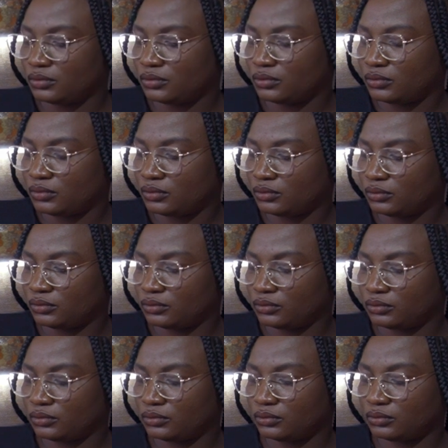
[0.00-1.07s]

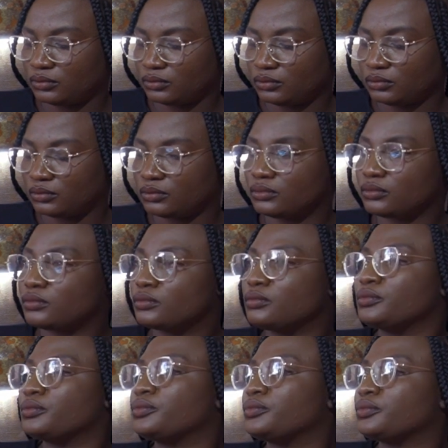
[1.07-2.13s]

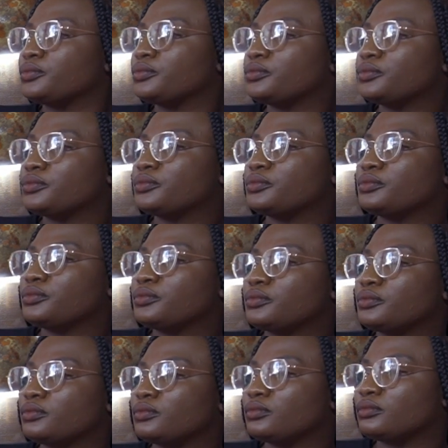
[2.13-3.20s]

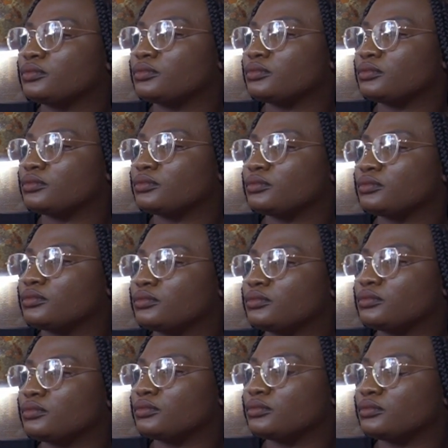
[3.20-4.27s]

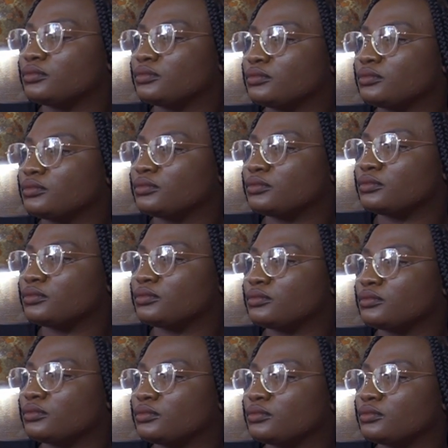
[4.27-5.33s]

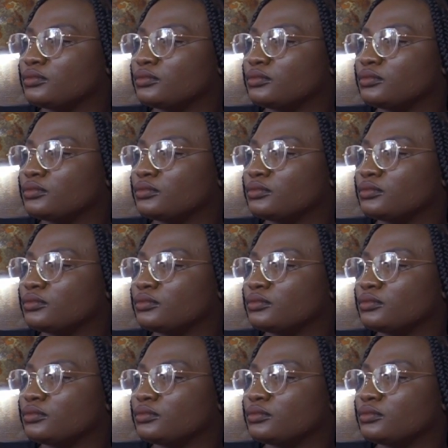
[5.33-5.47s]
(not speaking)